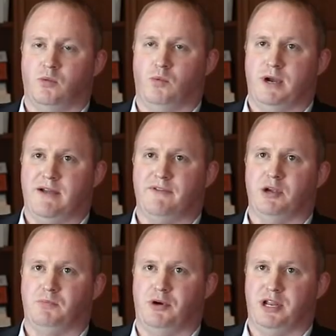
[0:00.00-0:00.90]
whenever
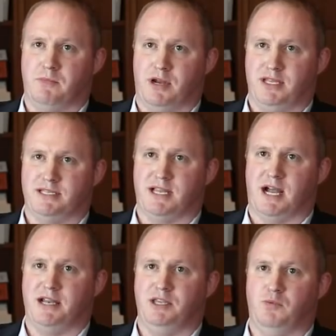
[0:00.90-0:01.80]
you're putting money
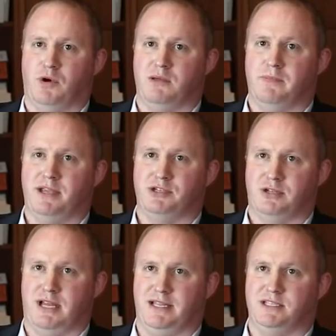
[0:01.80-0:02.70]
aside, you want to make
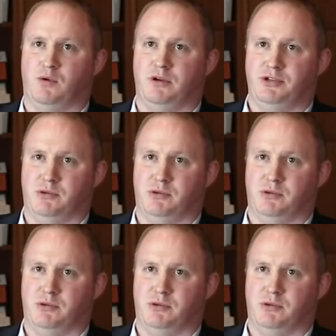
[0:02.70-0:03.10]
sure that is going to an